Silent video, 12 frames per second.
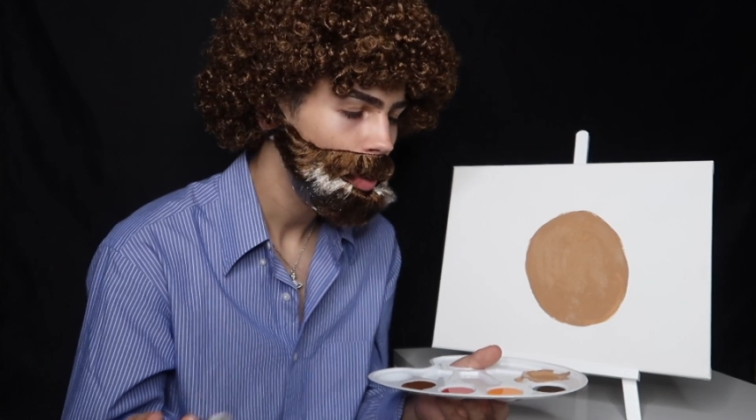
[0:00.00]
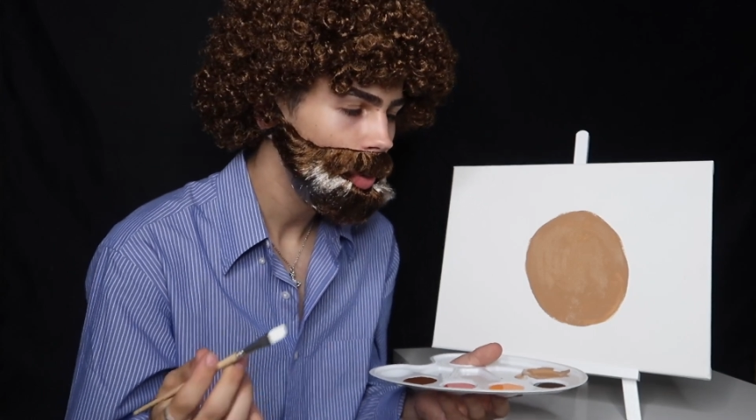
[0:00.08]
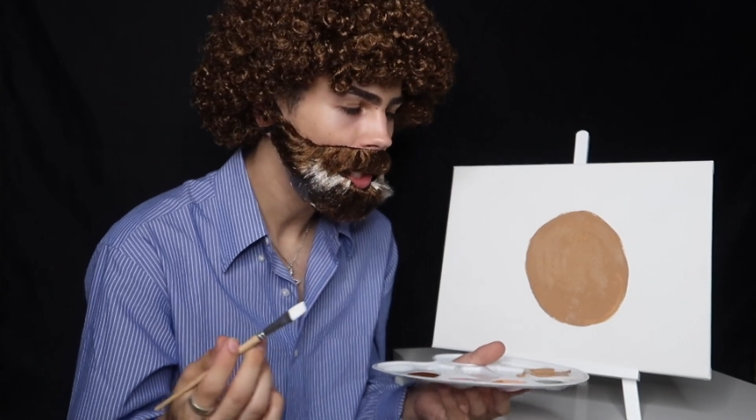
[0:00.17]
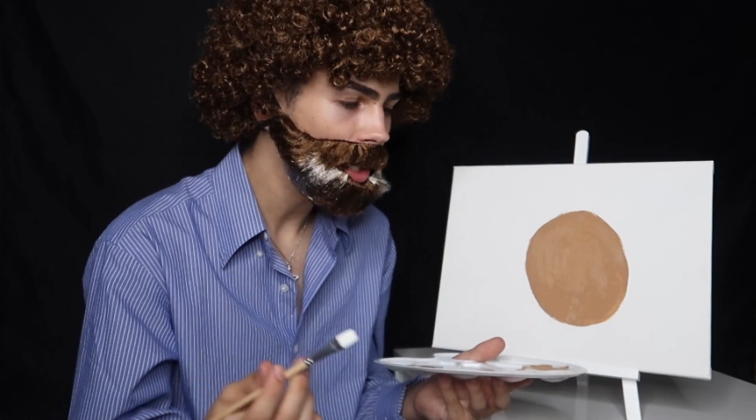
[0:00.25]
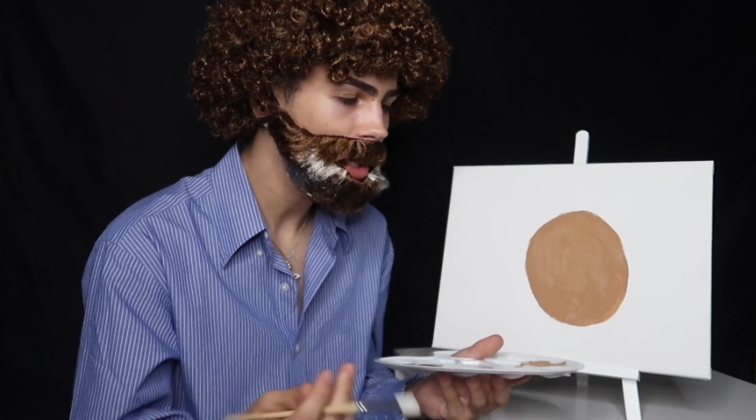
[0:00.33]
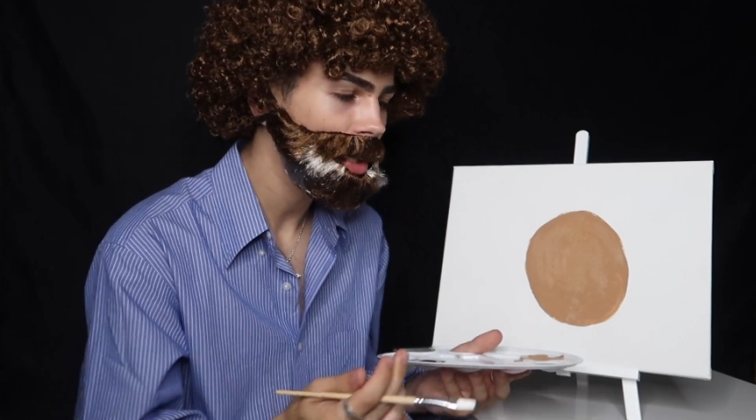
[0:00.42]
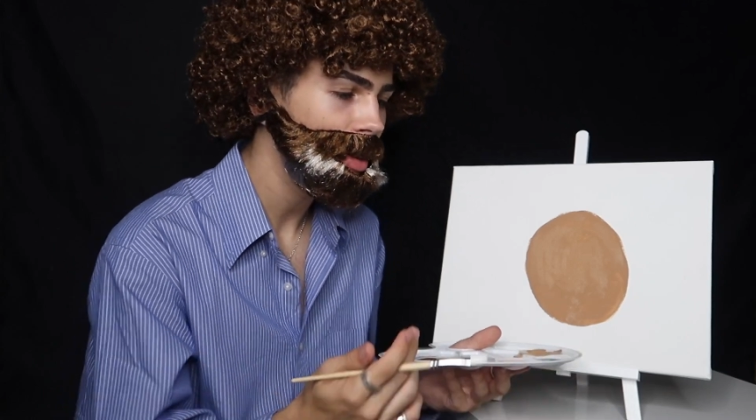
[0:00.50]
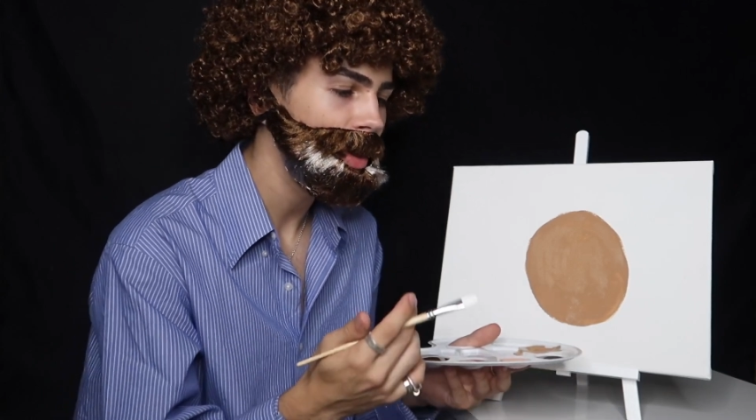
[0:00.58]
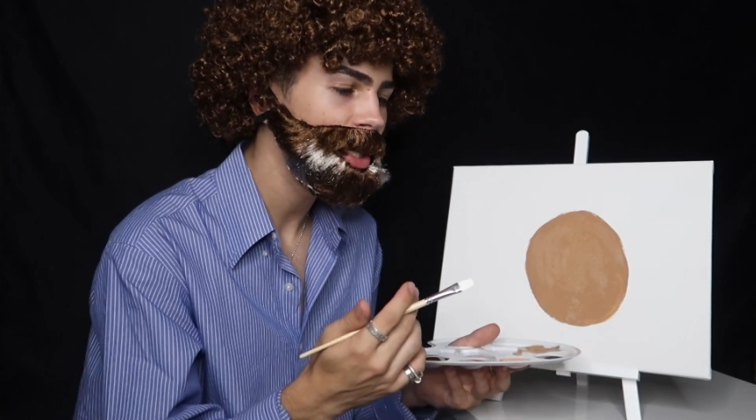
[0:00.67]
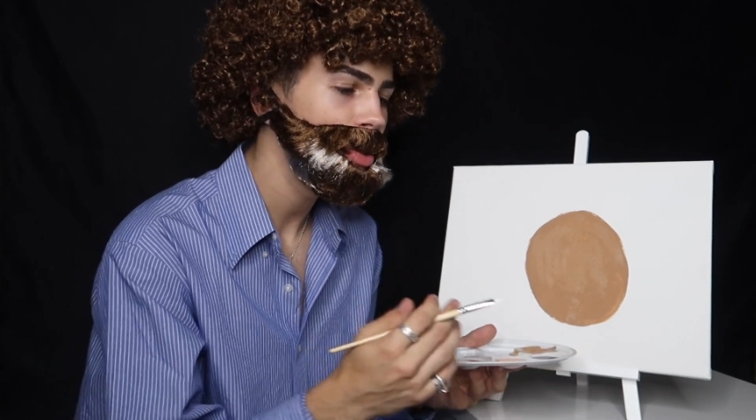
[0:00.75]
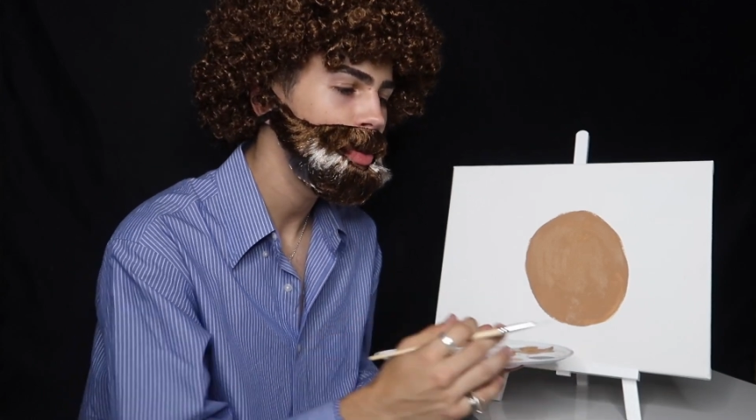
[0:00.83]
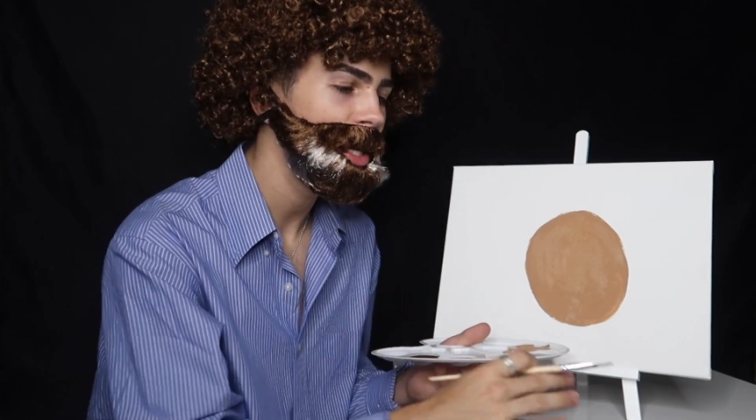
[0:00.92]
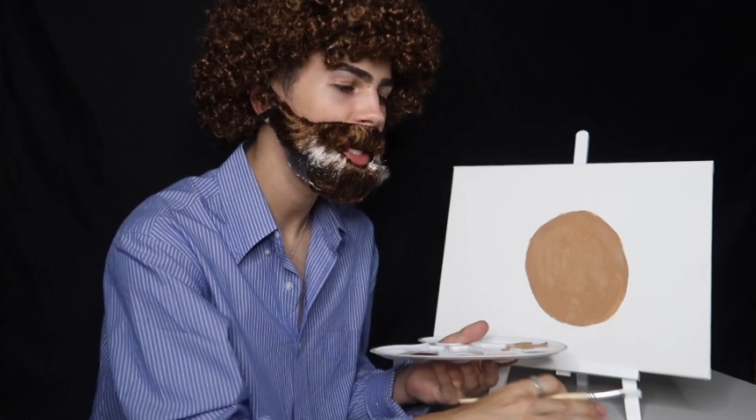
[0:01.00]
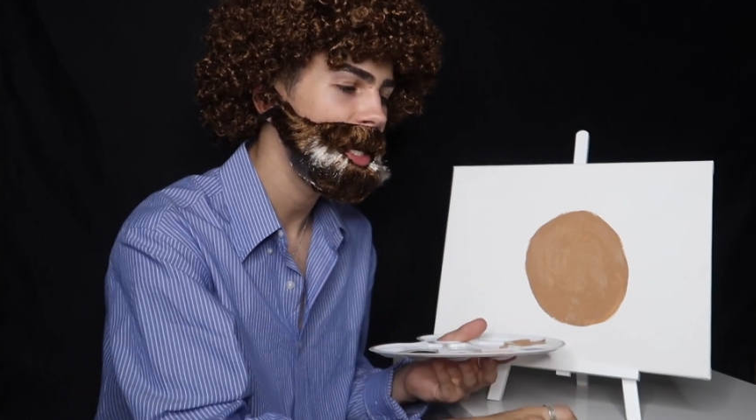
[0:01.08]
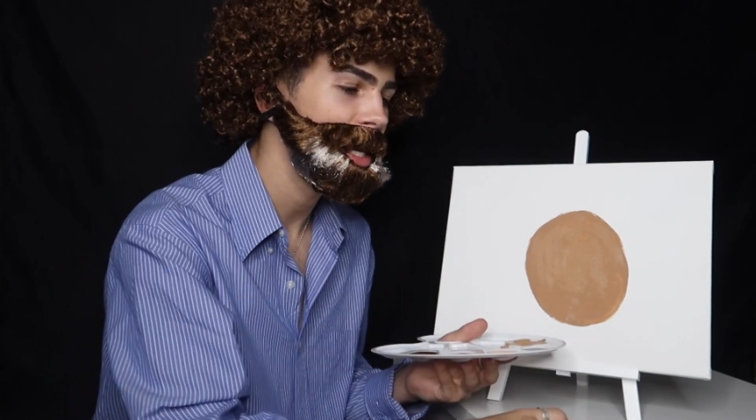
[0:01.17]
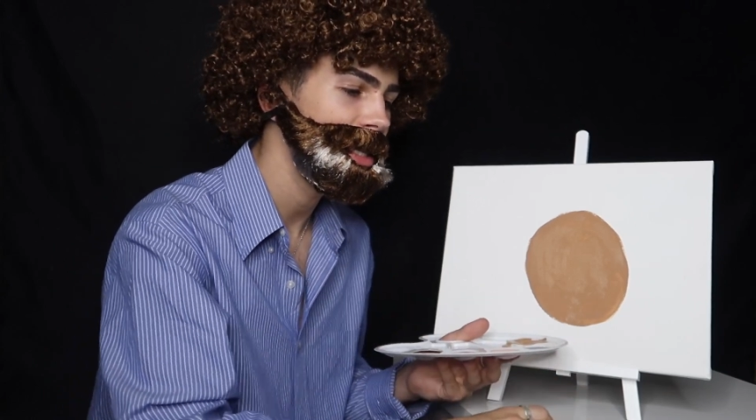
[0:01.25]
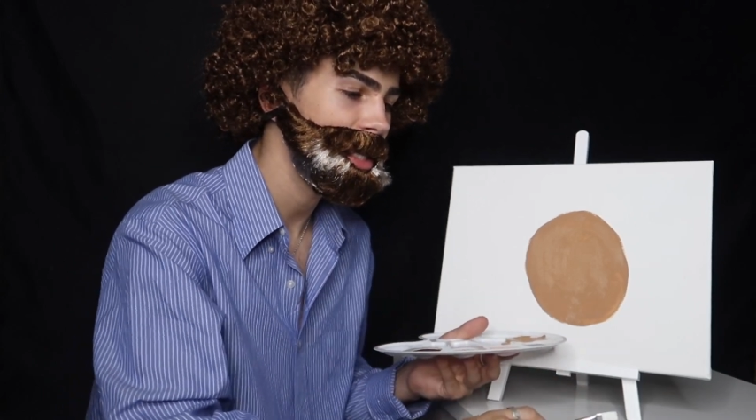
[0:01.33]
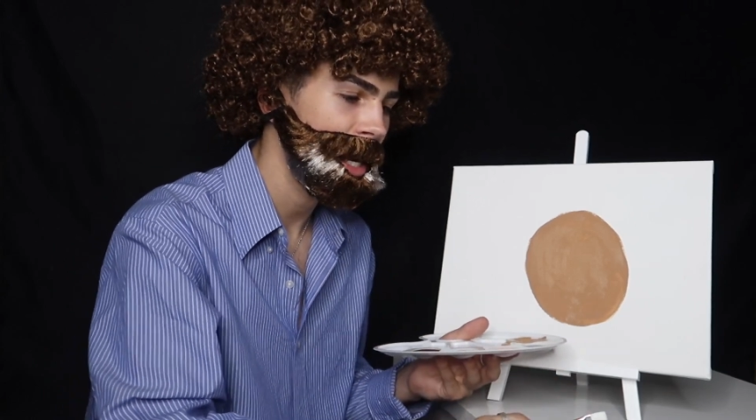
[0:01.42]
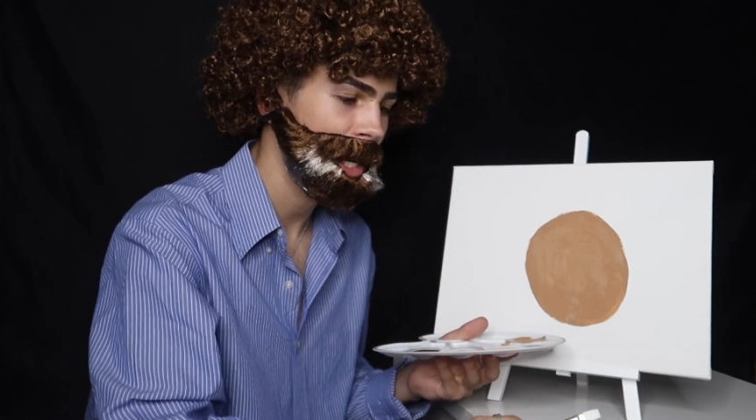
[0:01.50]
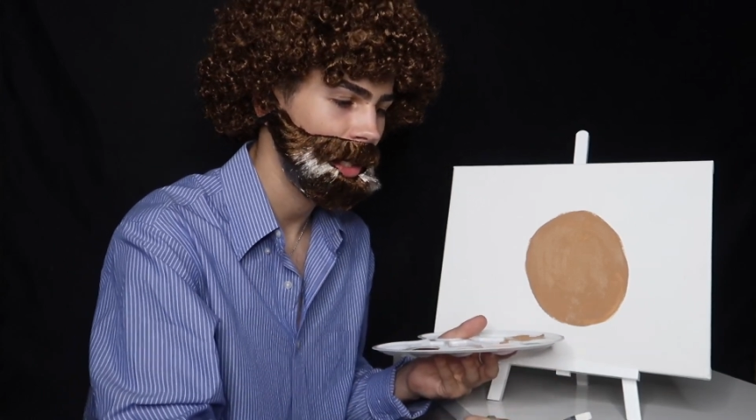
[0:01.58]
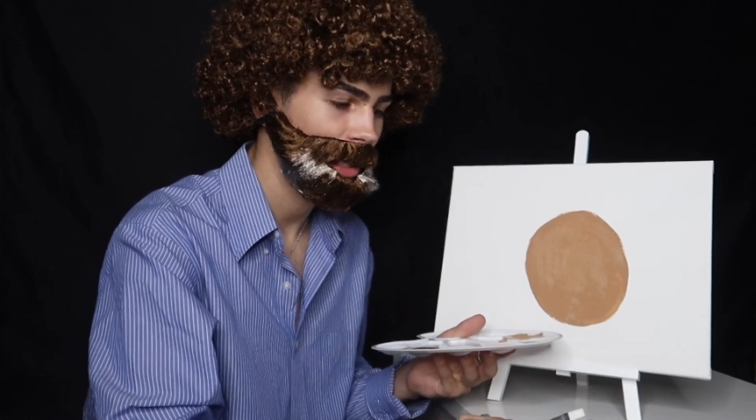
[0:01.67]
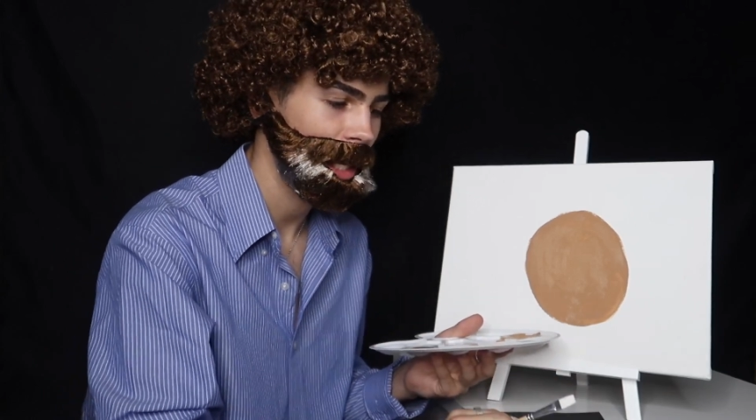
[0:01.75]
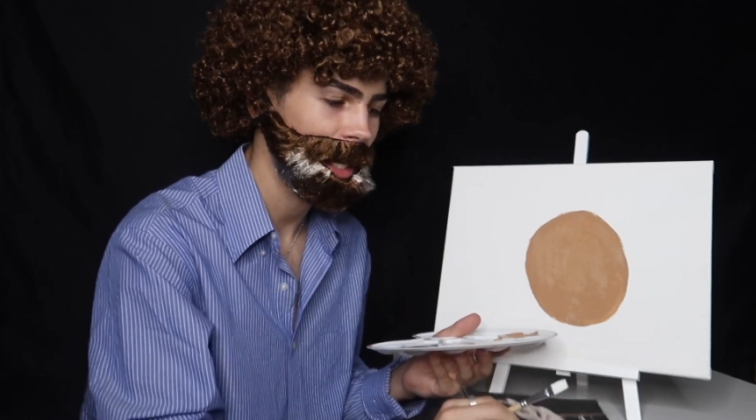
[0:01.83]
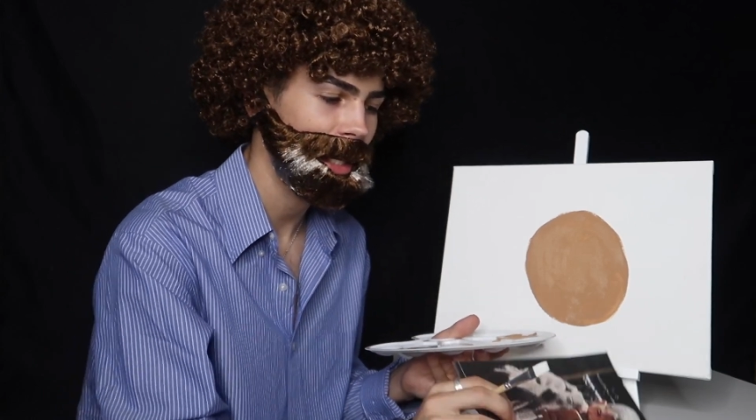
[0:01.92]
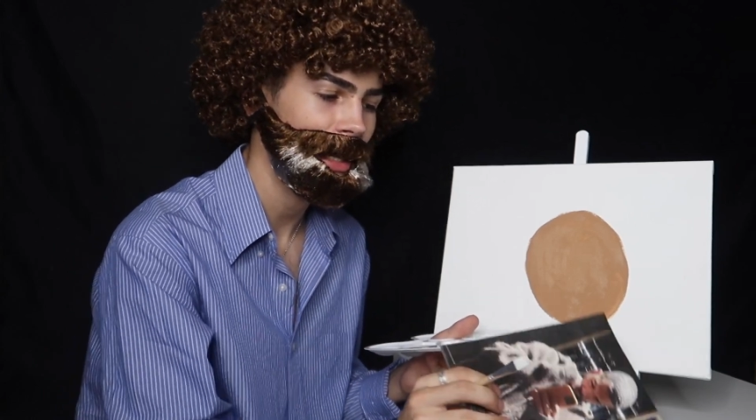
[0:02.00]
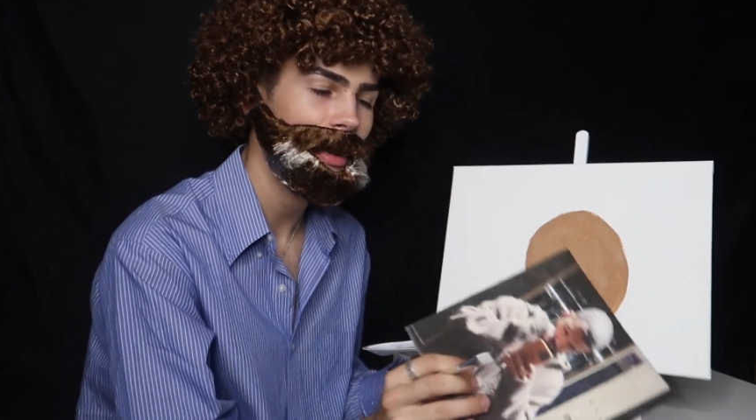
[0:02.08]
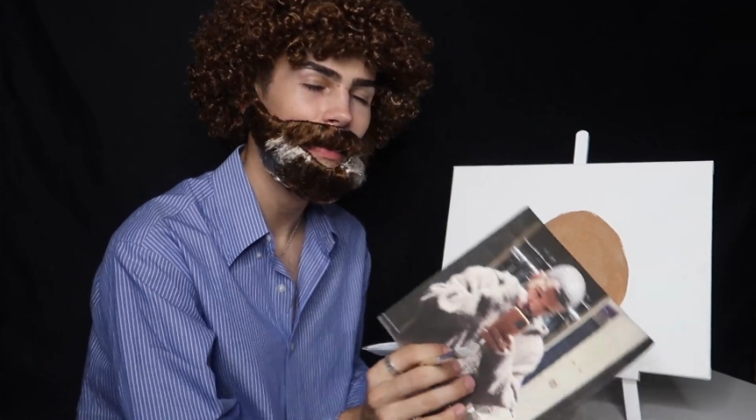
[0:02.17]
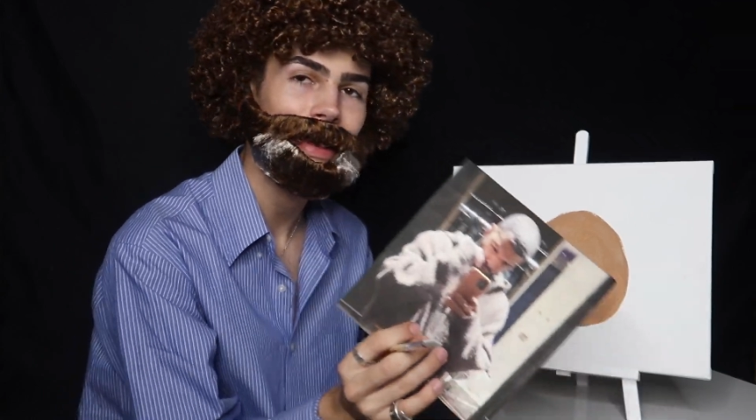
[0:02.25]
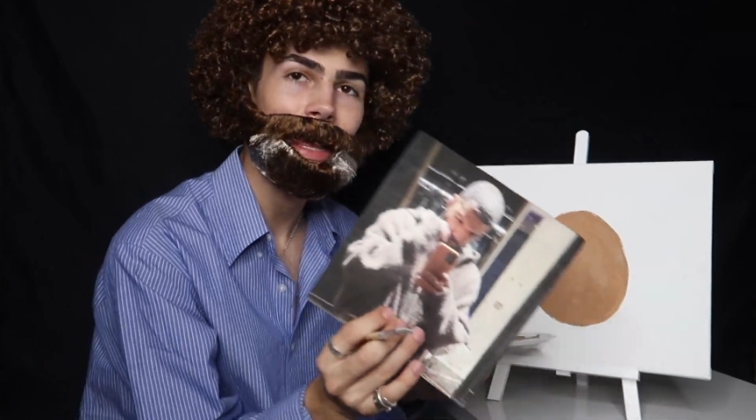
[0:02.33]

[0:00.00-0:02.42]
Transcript: we are going to be doing his hairline.